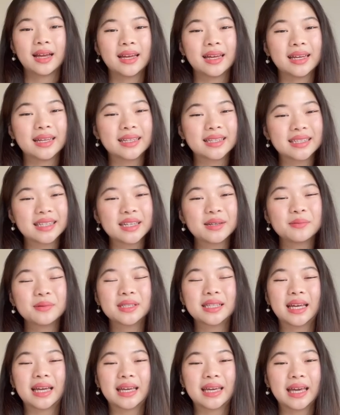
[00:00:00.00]
It seems
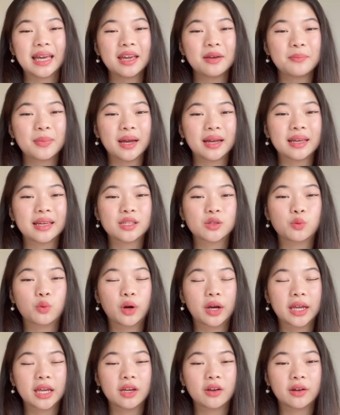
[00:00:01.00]
that K-Bank is
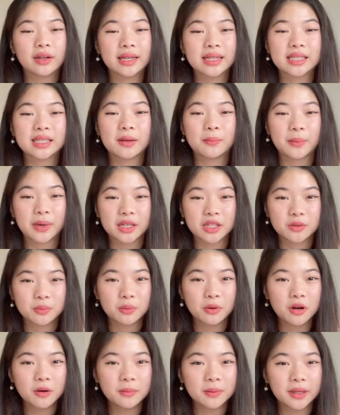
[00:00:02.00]
working on this image
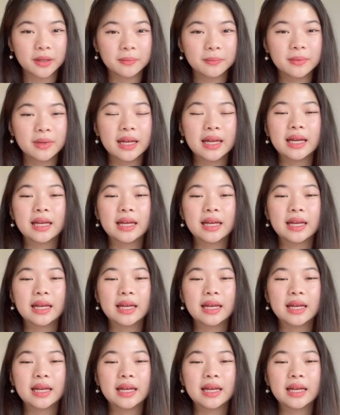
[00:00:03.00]
problem.